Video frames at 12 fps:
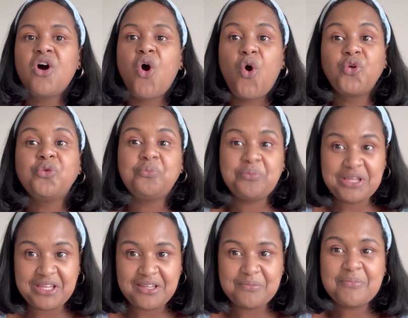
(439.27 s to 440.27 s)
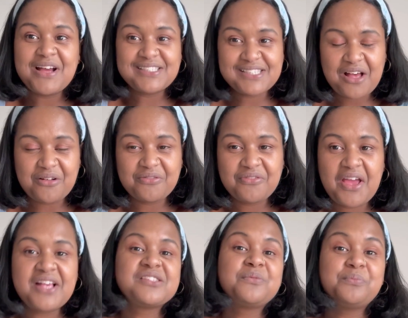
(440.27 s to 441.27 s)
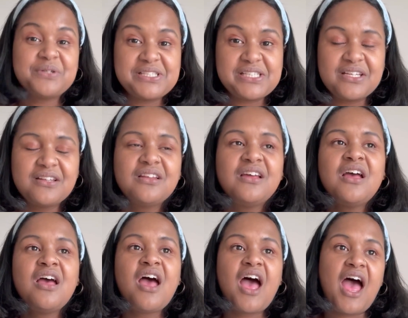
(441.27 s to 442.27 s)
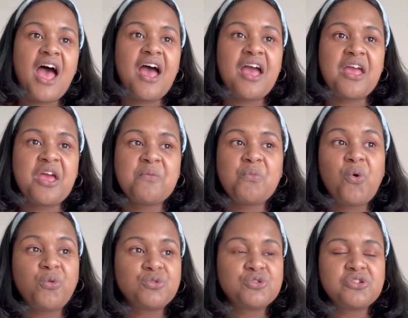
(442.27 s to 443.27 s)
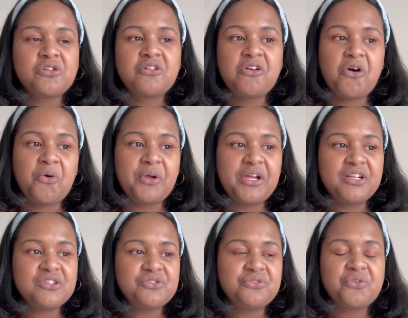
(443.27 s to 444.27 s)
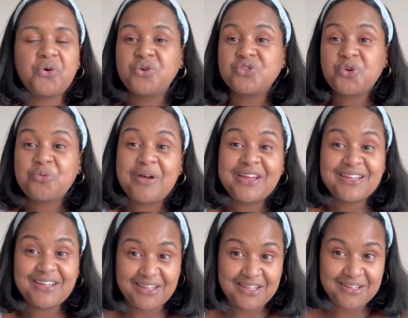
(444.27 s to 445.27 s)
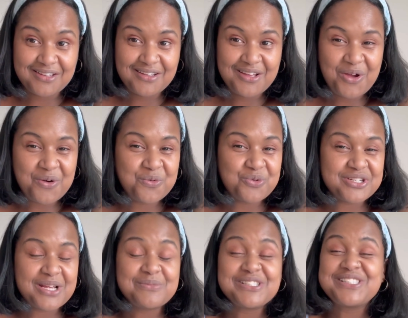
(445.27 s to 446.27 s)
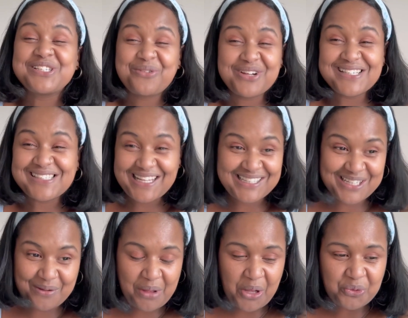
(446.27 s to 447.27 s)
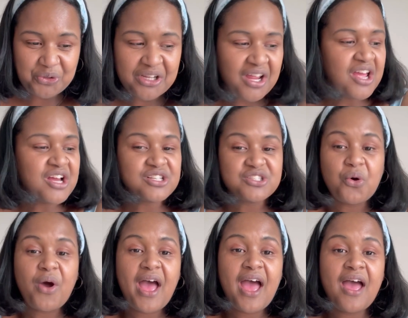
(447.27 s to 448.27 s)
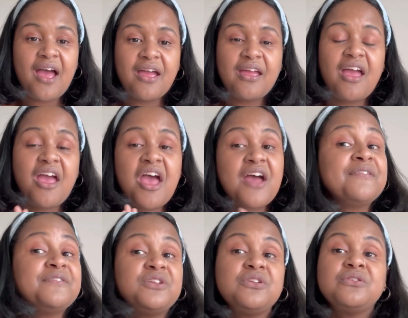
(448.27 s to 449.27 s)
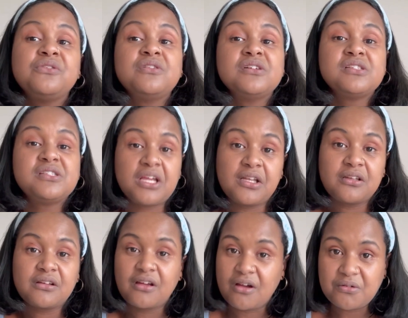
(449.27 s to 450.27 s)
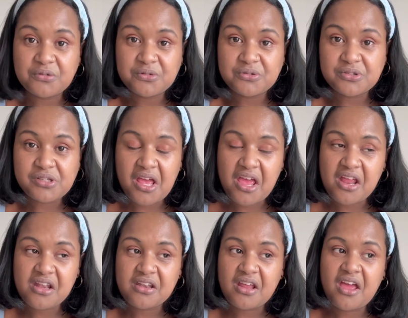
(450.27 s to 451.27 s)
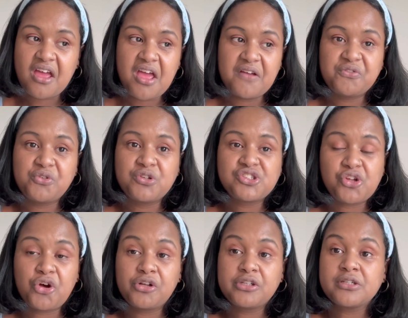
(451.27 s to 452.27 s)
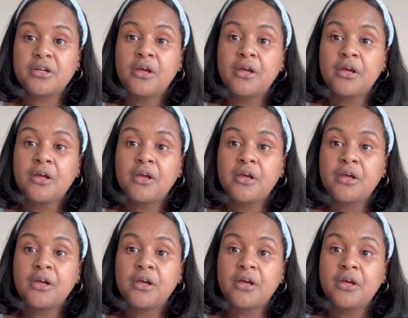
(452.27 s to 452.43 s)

on me, myself as a person. I am also going to focus on my career, which I'm so excited about. So I have to set goals and I have to start